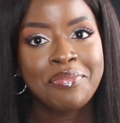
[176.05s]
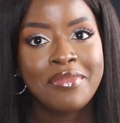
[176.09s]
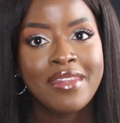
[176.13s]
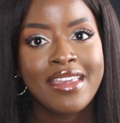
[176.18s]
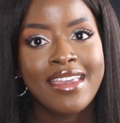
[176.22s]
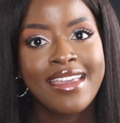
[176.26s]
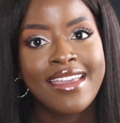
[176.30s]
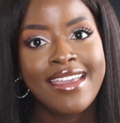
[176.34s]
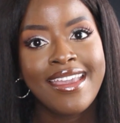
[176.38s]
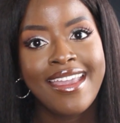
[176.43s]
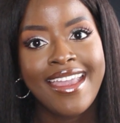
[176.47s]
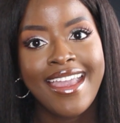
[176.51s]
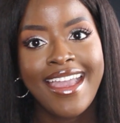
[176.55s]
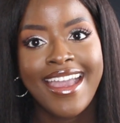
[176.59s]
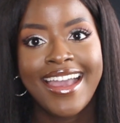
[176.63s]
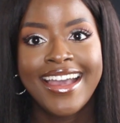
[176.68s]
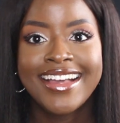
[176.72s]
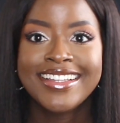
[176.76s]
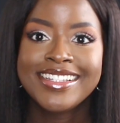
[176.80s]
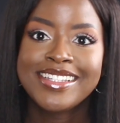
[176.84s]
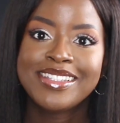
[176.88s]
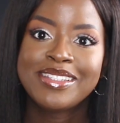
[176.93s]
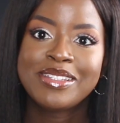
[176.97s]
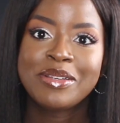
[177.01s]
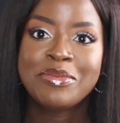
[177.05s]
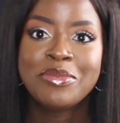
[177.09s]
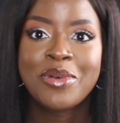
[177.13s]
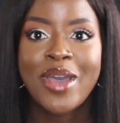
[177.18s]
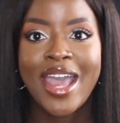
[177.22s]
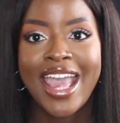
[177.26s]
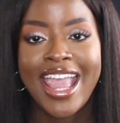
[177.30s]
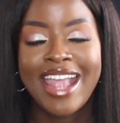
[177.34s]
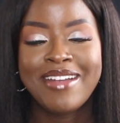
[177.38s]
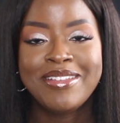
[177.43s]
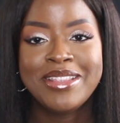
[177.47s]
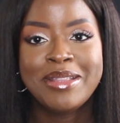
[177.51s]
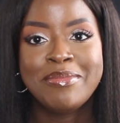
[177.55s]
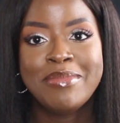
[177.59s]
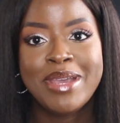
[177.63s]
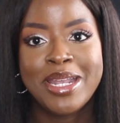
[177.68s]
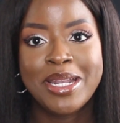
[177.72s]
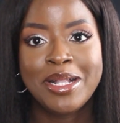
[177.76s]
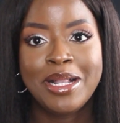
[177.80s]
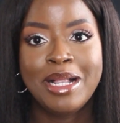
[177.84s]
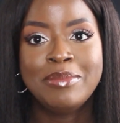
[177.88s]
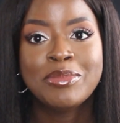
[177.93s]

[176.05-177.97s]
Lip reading: yeah, somewhere here in the middle.